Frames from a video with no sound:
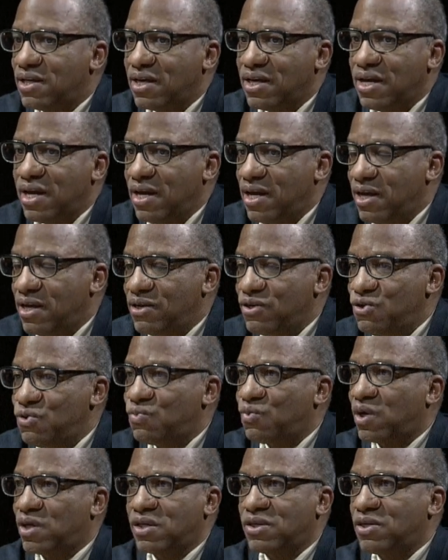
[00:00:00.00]
and you
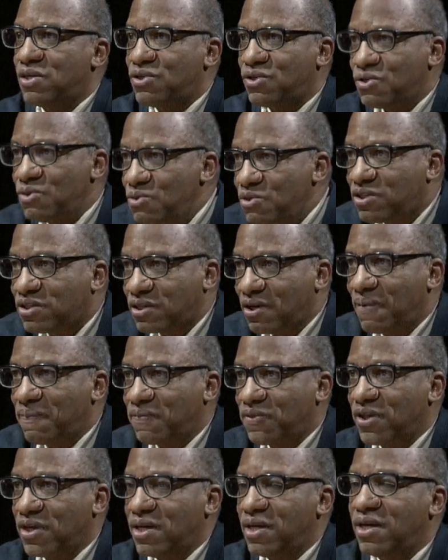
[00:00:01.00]
wanted to do
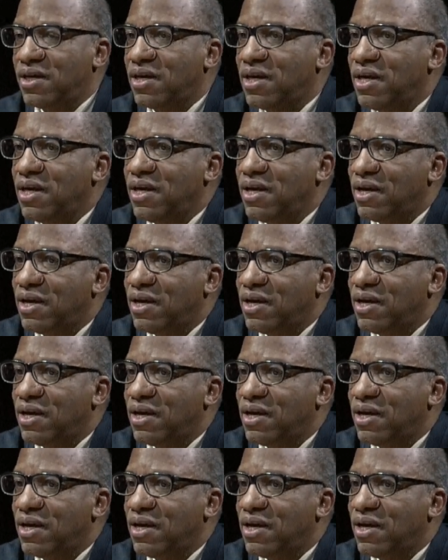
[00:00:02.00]
something, mm-hmm.